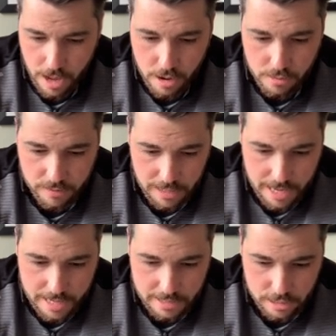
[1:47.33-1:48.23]

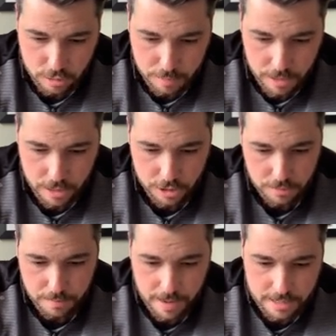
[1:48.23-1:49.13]
overlay a
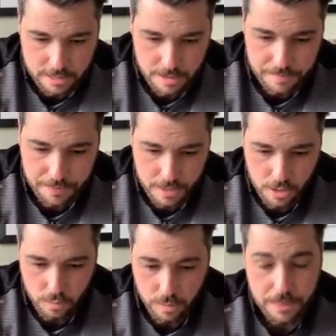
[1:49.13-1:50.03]
dispersion pattern
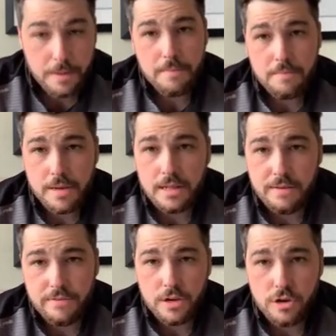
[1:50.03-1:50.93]
with the middle
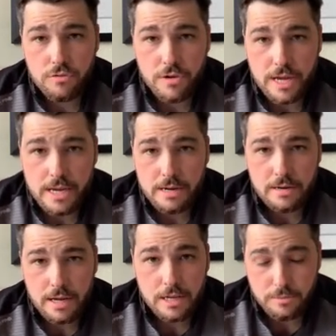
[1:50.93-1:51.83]
of the green
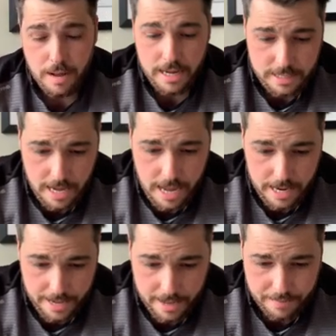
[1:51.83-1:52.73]
as my
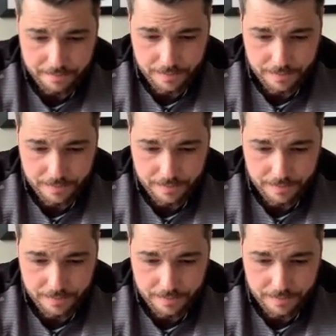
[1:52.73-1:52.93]
target,